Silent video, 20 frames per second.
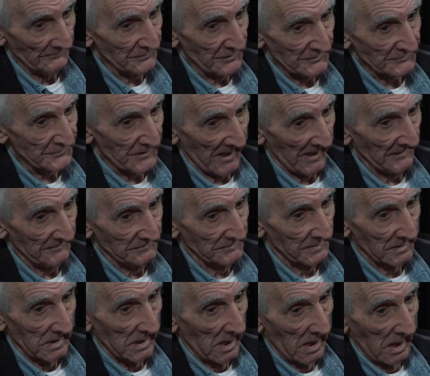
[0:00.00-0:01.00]
just said
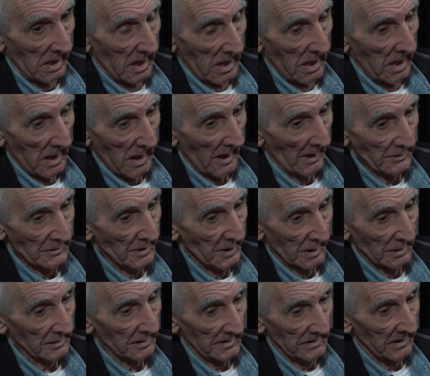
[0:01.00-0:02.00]
a
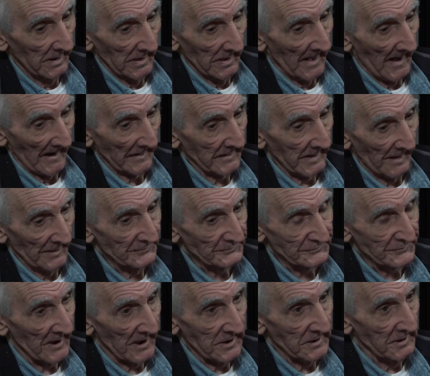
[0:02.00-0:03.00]
young'un, and I got to
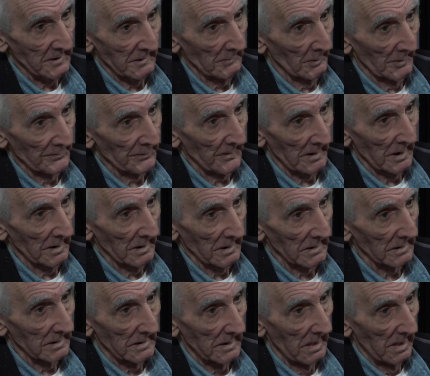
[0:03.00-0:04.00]
stay here with her
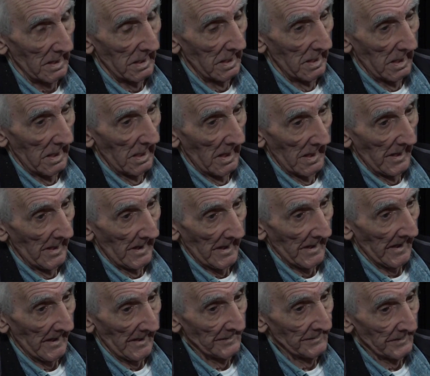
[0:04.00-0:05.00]

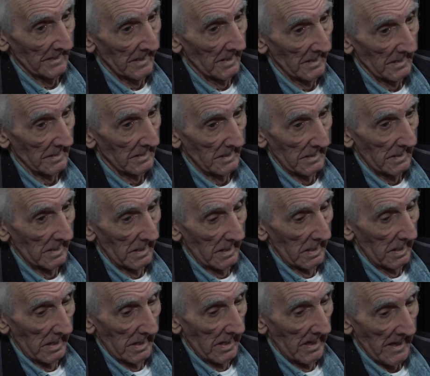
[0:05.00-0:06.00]
and
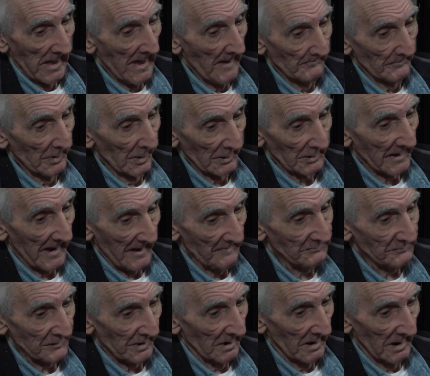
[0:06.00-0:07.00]
help look
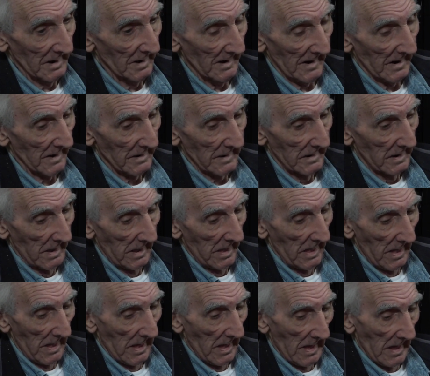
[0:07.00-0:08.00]
after her.
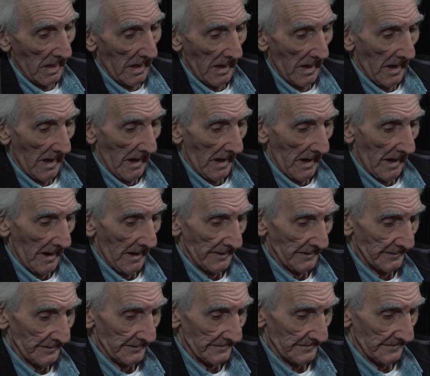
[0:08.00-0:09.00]

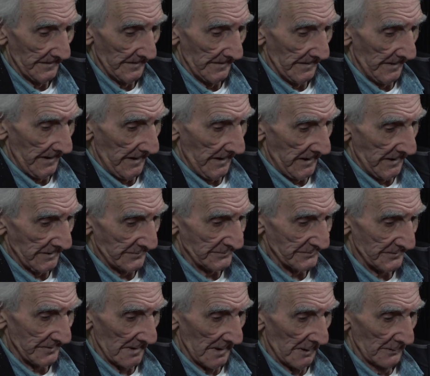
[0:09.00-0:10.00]
And he
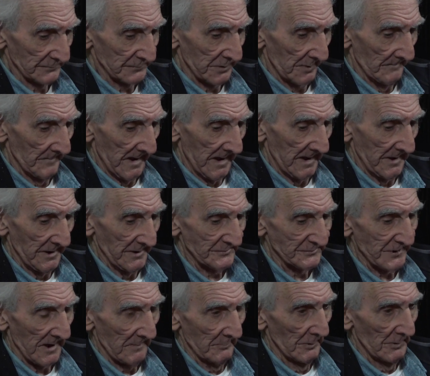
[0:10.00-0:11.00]
looked at me and he
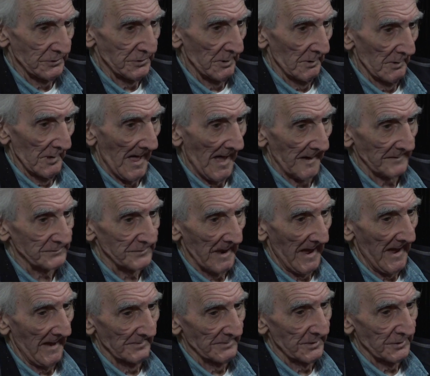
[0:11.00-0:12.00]
said, would you like to
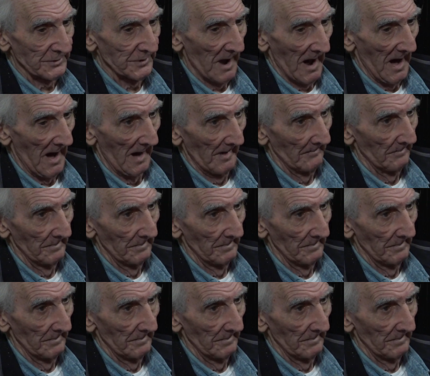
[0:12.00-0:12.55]
have the job?